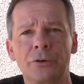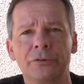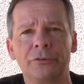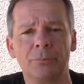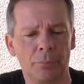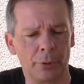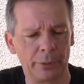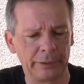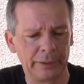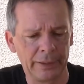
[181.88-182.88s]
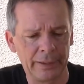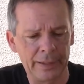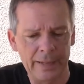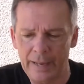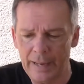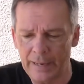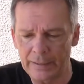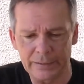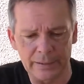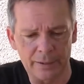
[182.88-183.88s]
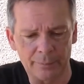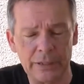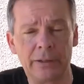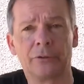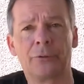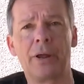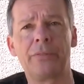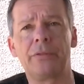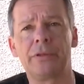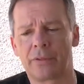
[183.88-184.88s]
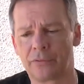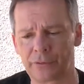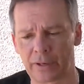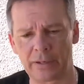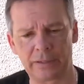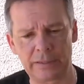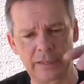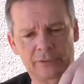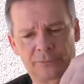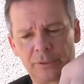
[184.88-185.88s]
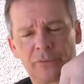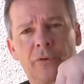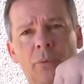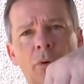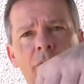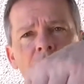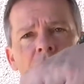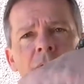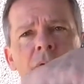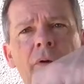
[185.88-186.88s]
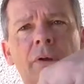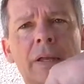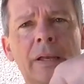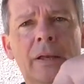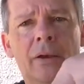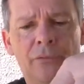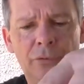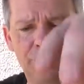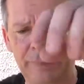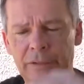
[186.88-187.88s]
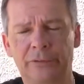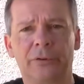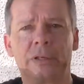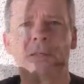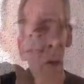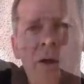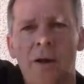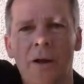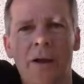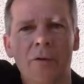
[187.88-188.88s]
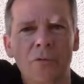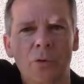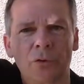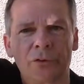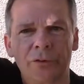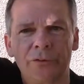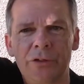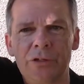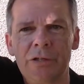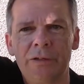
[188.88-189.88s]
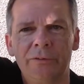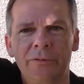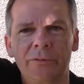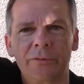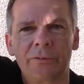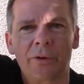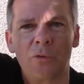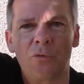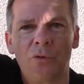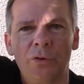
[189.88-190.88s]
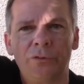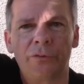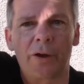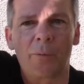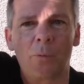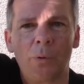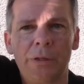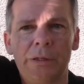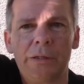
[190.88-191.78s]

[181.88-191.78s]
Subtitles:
interest in brewing. And yeah, I was around there the other day and he asked me if I wanted a few beers that he... Of course I said yes. So first up we